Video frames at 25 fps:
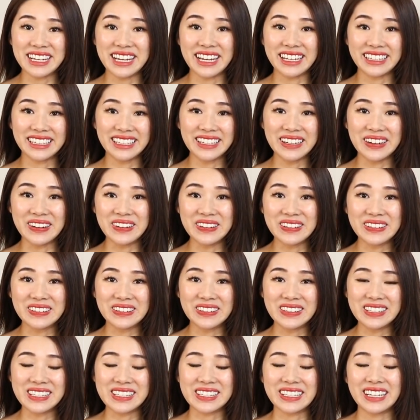I think all in
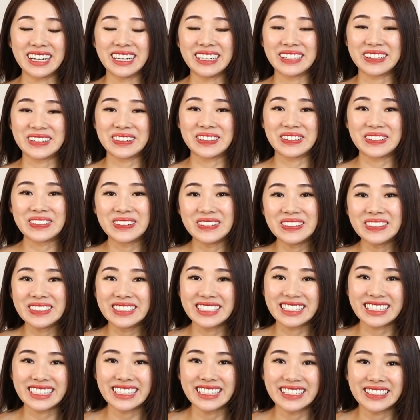all, it's kind of
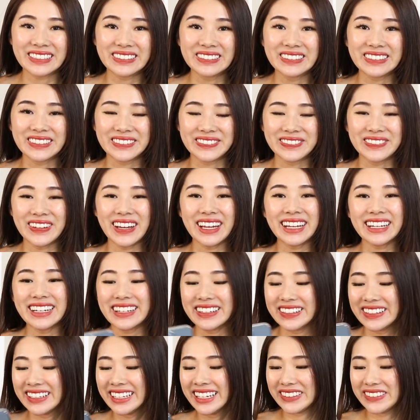cool. It's kind of cool to find
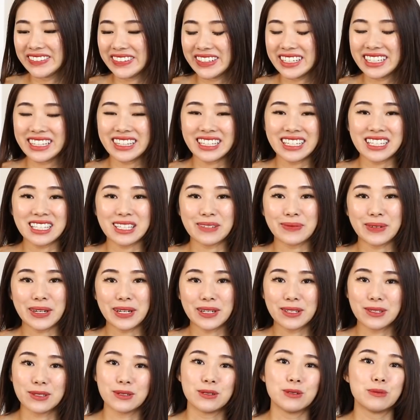out so many things
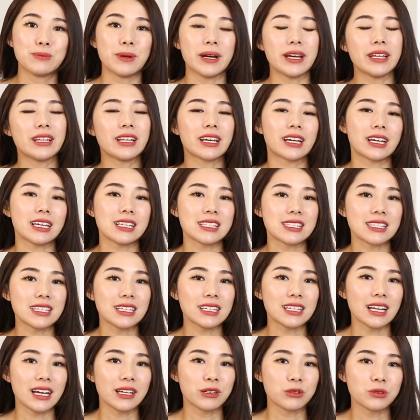about you. But like I
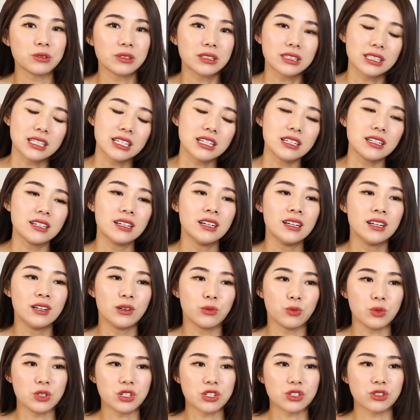said, I don't think
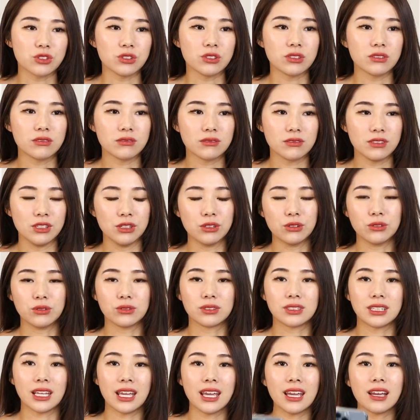we should, you
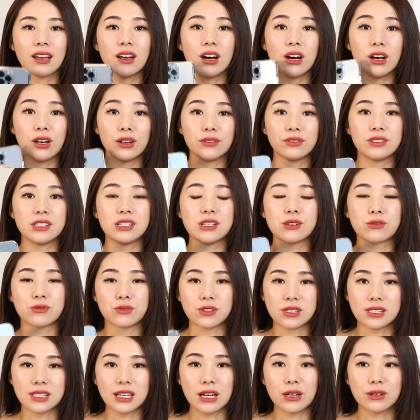know, take all of these
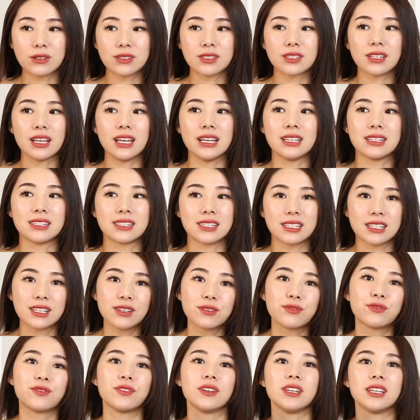results as
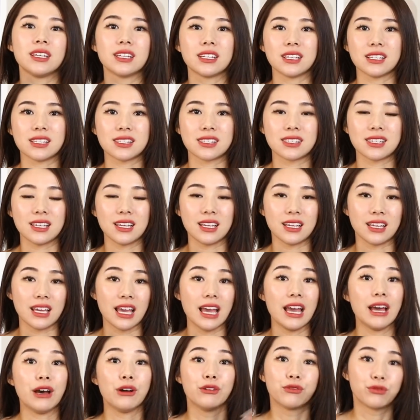if it is a
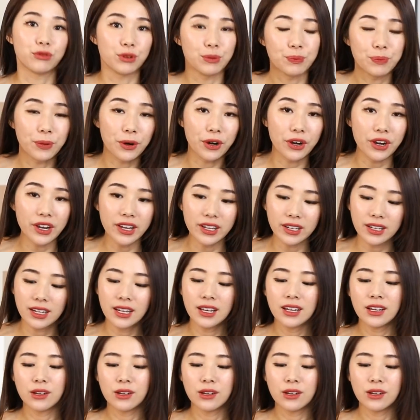health report.